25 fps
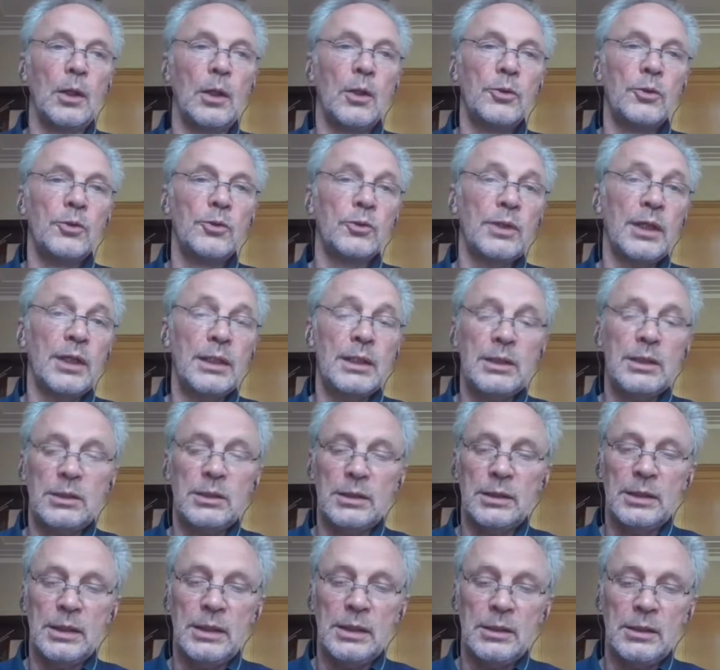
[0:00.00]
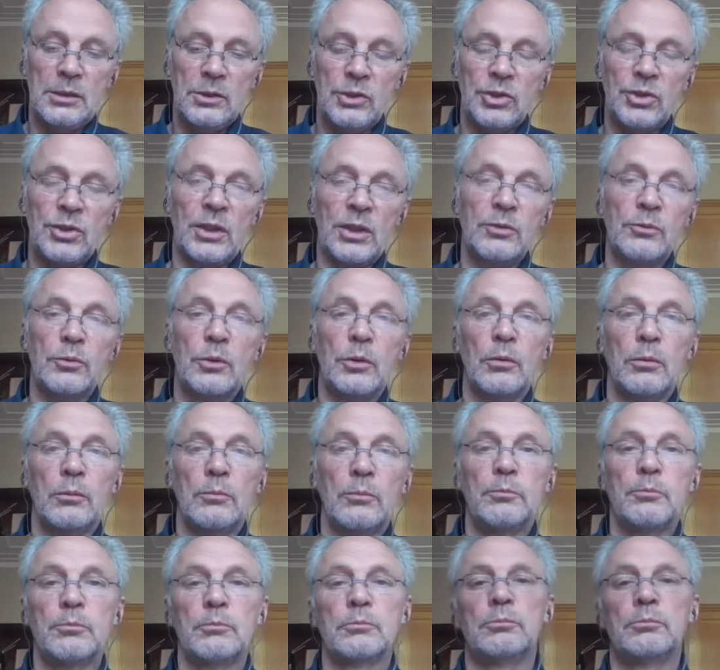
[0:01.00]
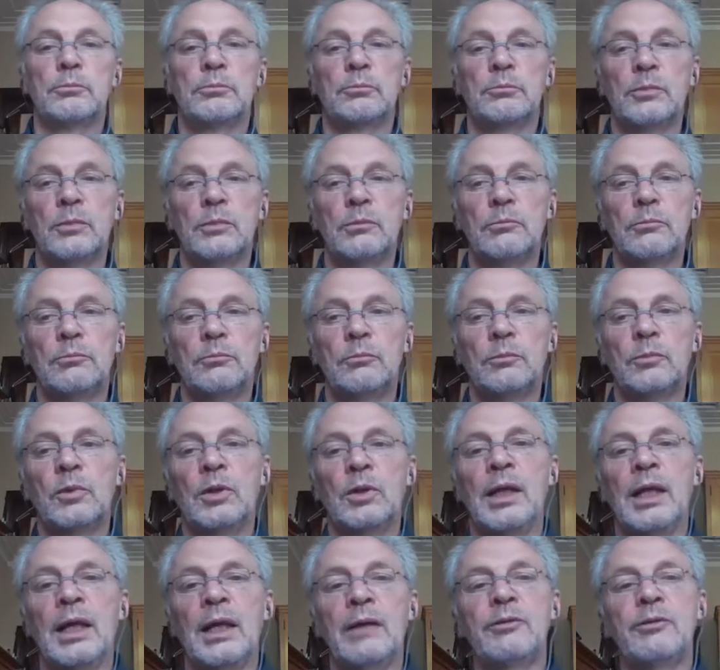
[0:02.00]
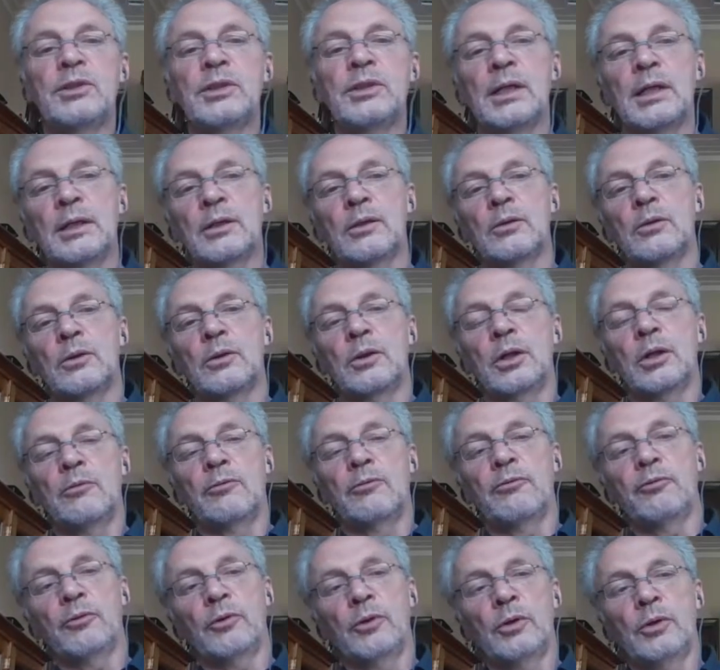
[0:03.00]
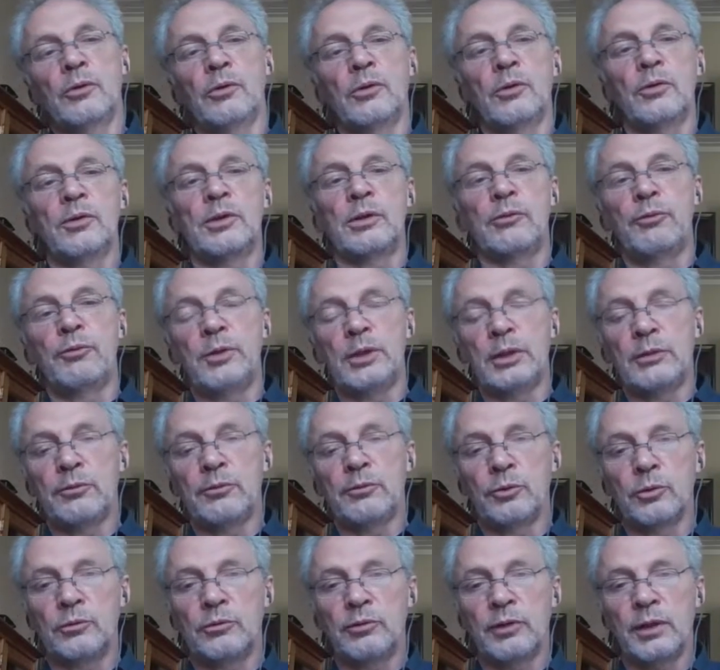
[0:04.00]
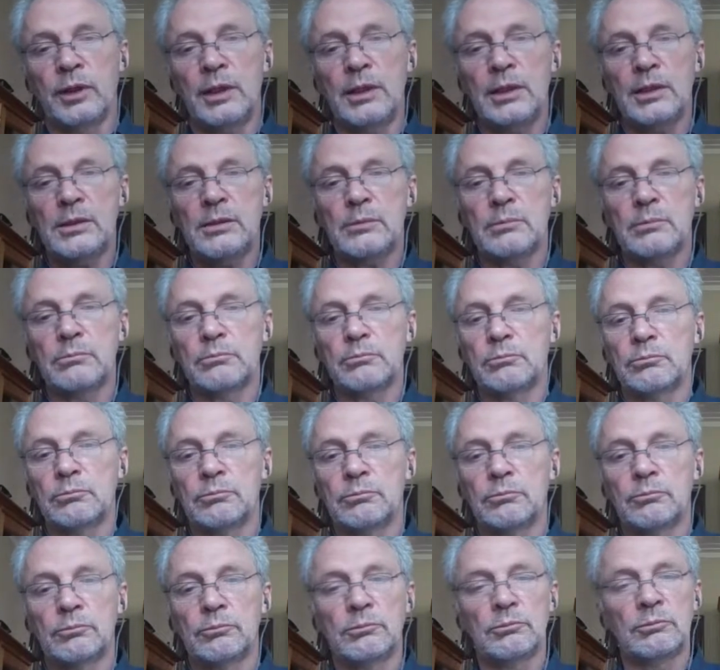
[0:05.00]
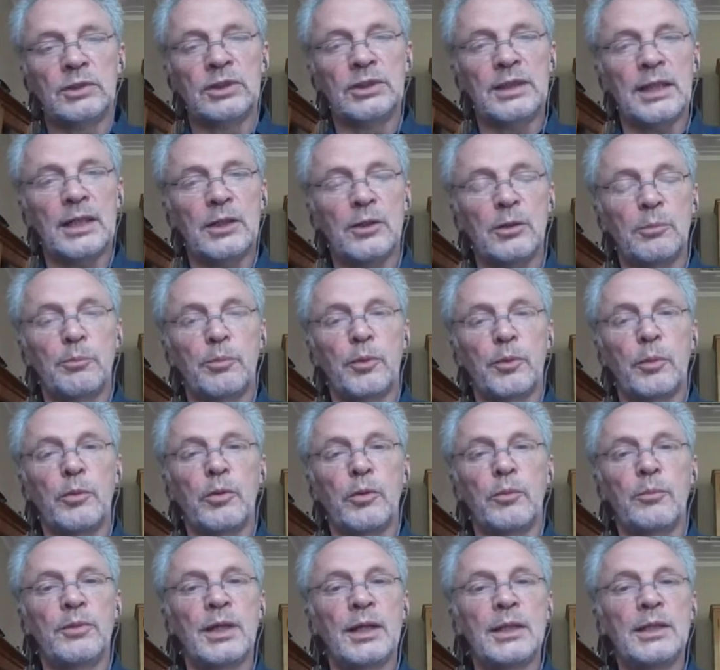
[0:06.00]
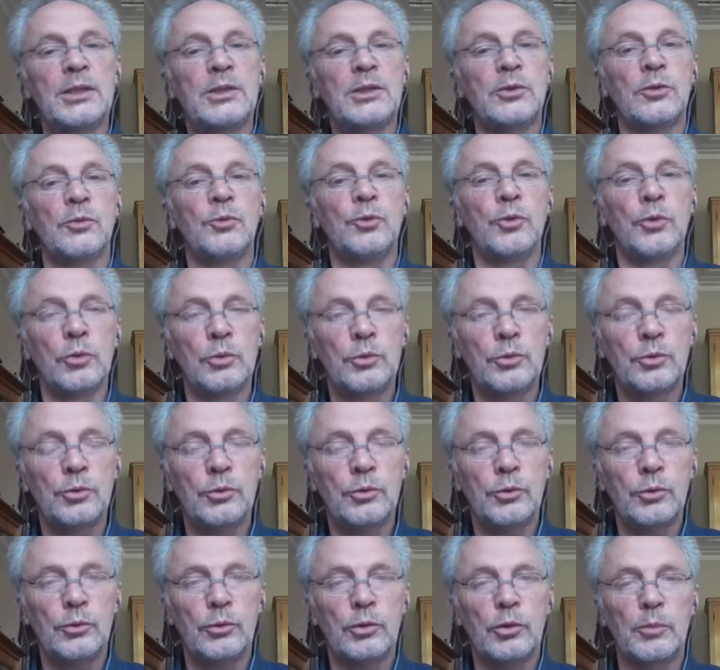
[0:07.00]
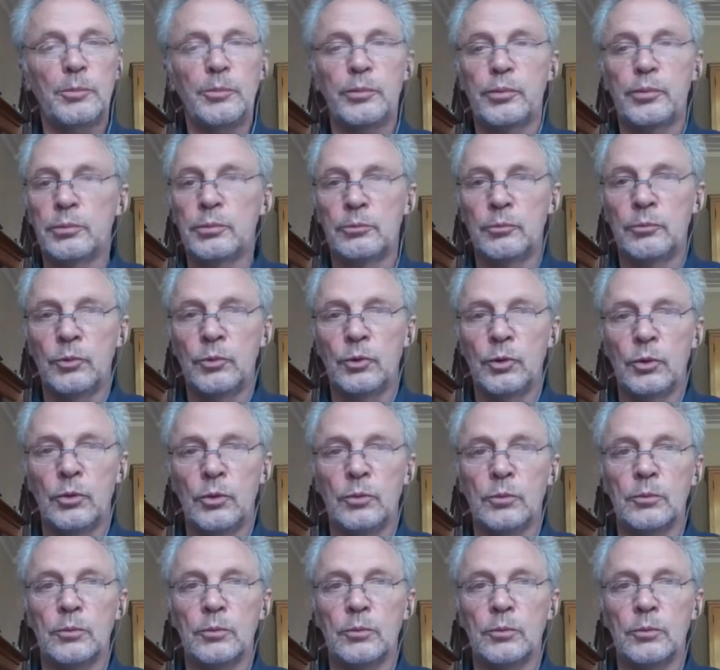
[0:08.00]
So that is the general life cycle of different fruit flies. Is that a problem that is new to Europe? No.